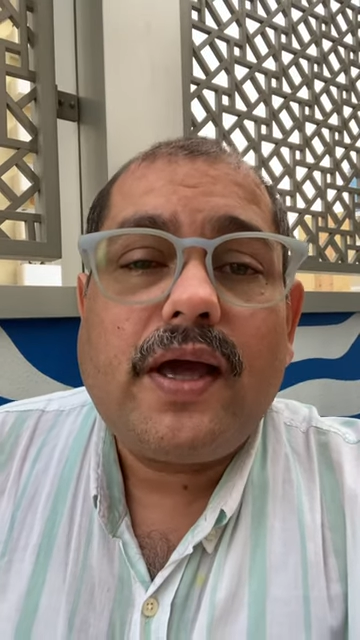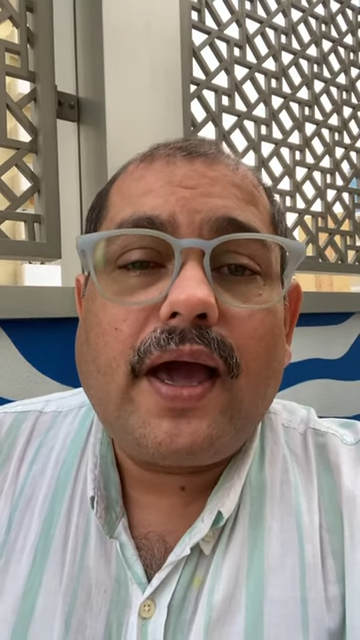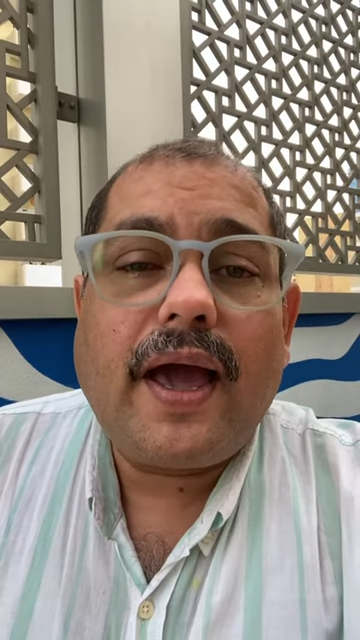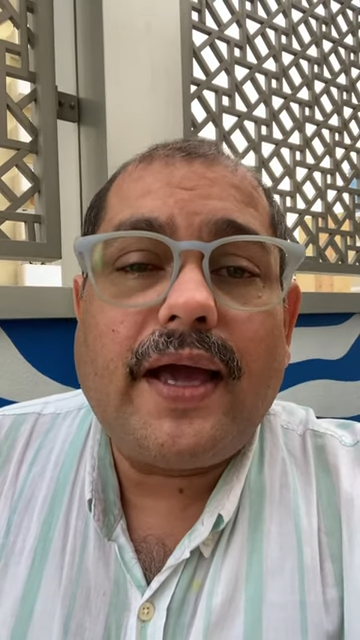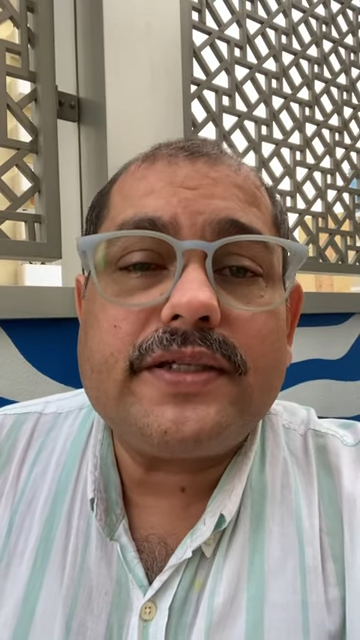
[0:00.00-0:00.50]

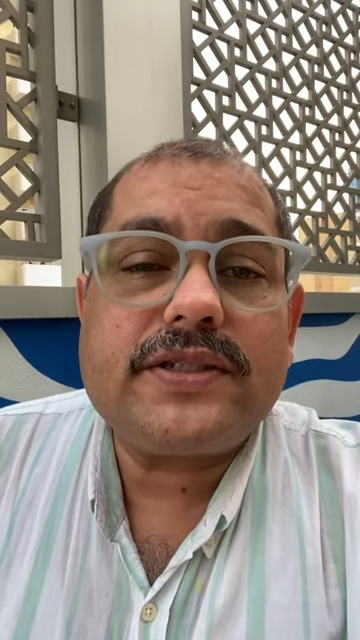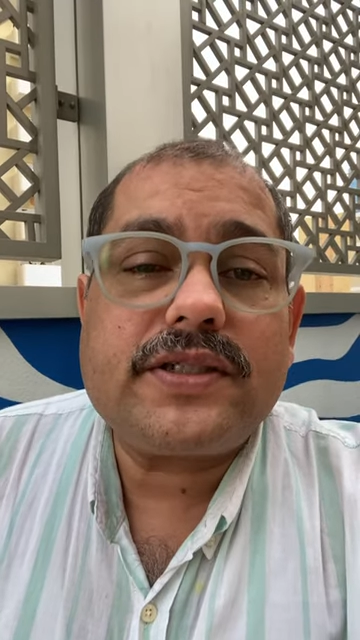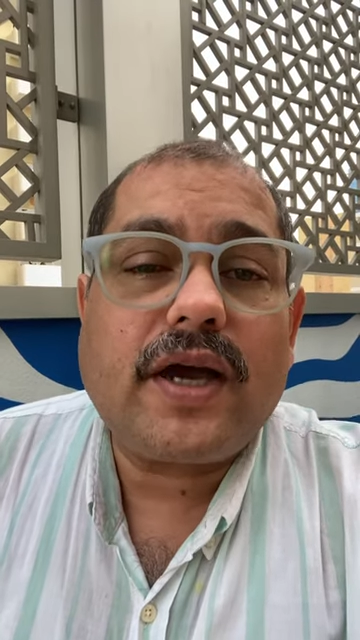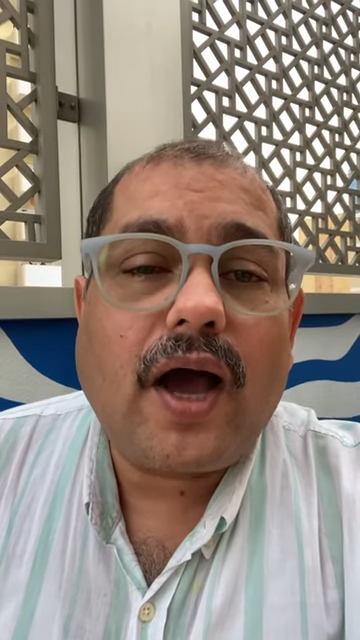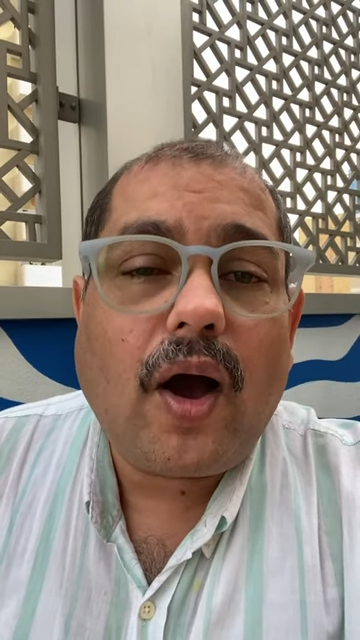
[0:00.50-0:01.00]
as
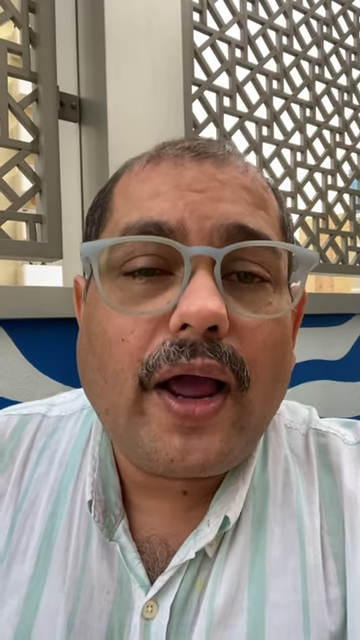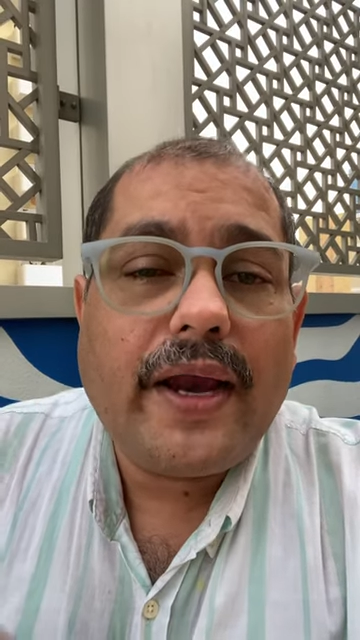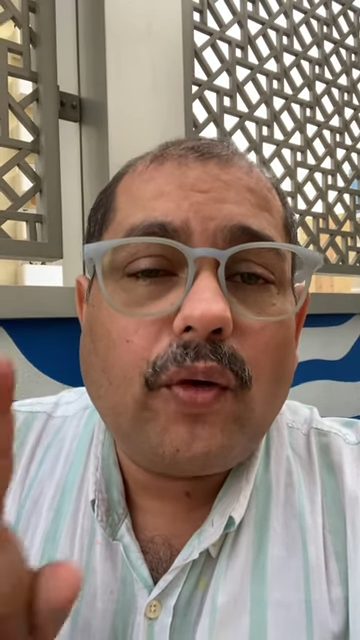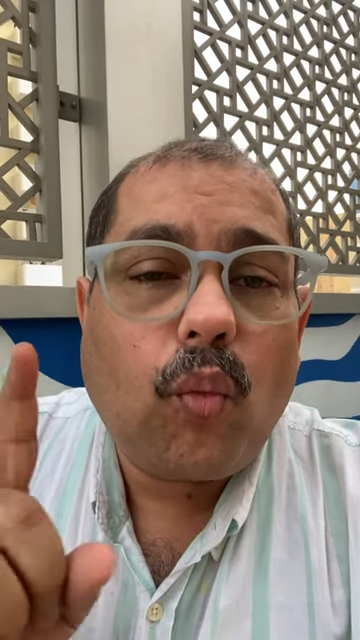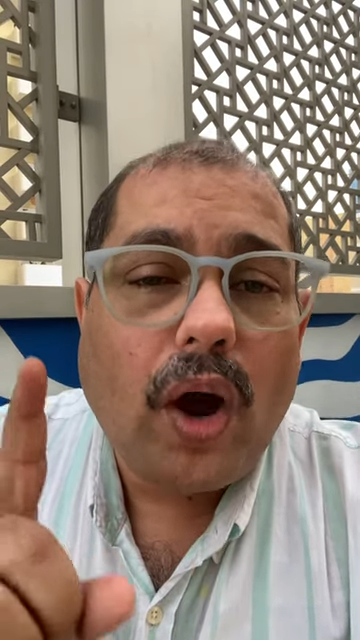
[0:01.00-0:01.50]

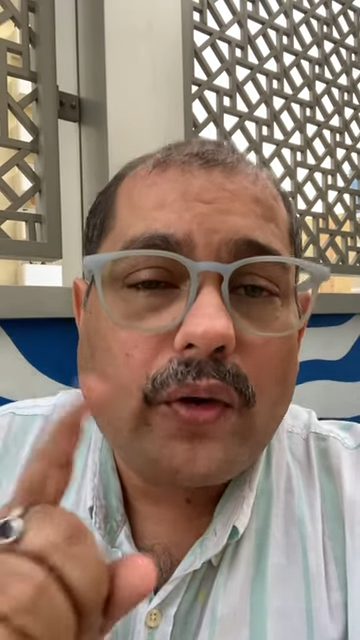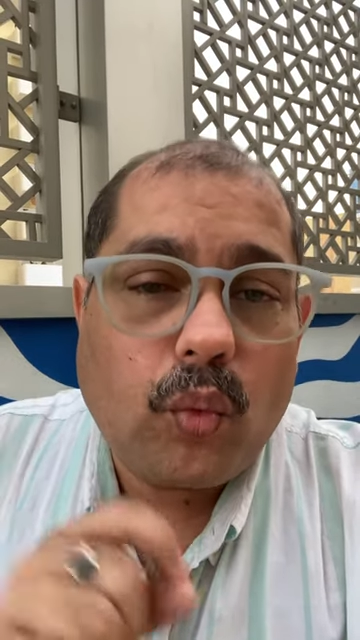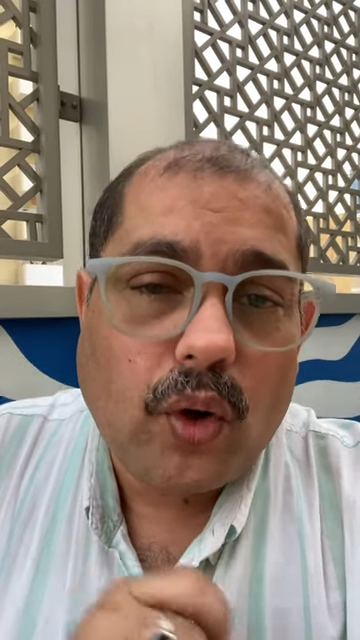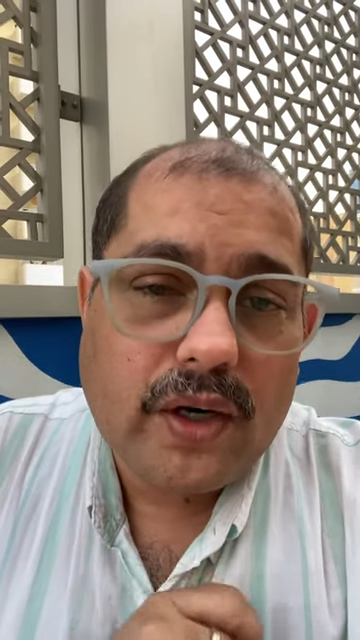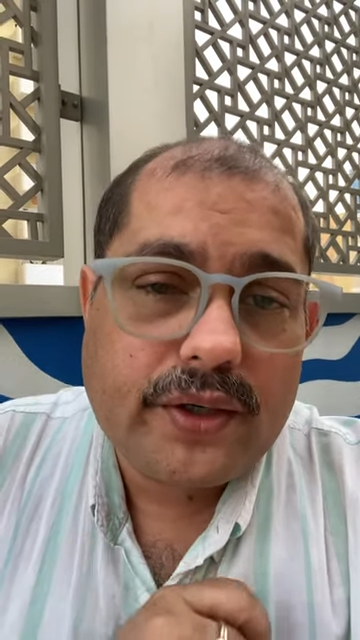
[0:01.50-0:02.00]
in one
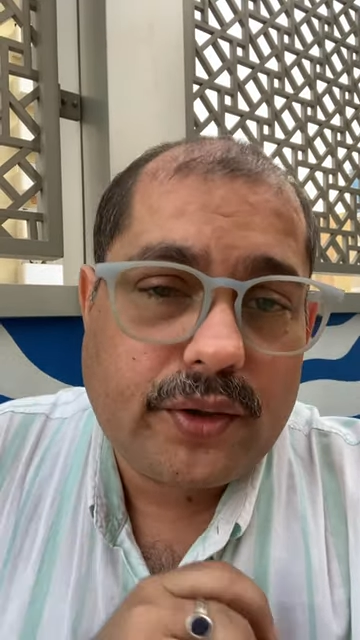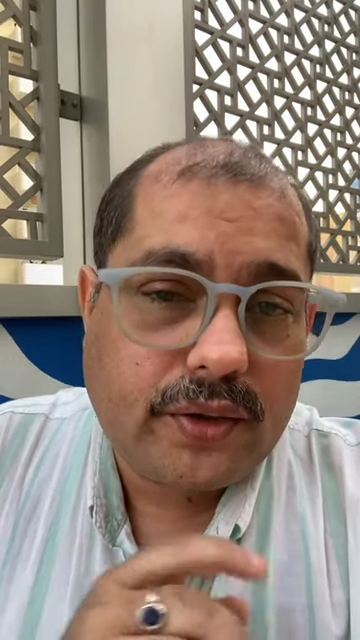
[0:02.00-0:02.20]
world